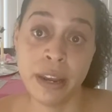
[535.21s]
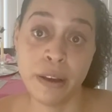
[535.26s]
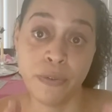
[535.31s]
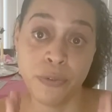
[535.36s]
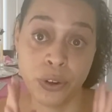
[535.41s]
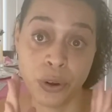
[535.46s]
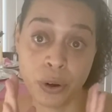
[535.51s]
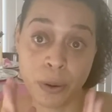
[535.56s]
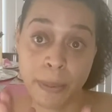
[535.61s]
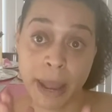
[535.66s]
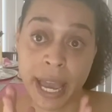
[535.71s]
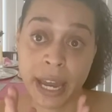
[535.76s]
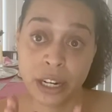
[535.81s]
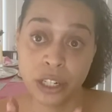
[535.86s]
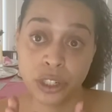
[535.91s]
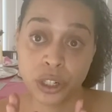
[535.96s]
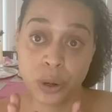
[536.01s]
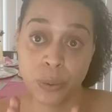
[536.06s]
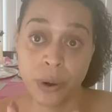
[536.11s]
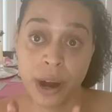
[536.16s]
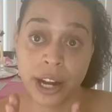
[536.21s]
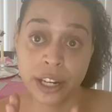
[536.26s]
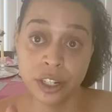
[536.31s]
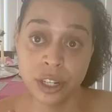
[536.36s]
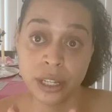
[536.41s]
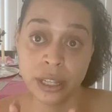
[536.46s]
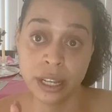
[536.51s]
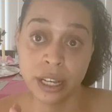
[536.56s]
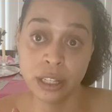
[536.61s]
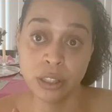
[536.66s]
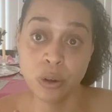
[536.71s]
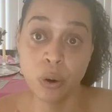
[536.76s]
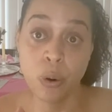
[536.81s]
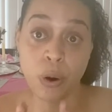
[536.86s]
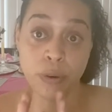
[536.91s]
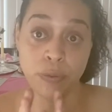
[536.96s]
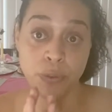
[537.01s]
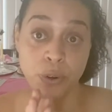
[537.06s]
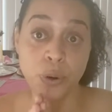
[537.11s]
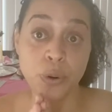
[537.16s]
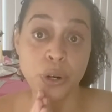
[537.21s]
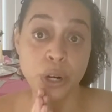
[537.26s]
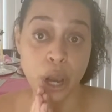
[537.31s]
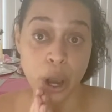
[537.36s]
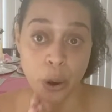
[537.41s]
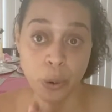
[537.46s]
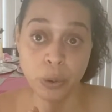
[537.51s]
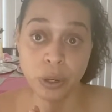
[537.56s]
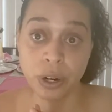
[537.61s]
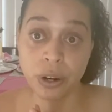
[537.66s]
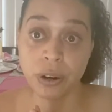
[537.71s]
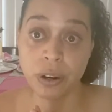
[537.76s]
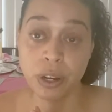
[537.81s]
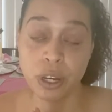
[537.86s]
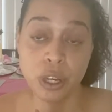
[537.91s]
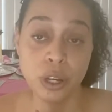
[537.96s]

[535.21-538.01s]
If you're a manager watching this, or if you're an owner,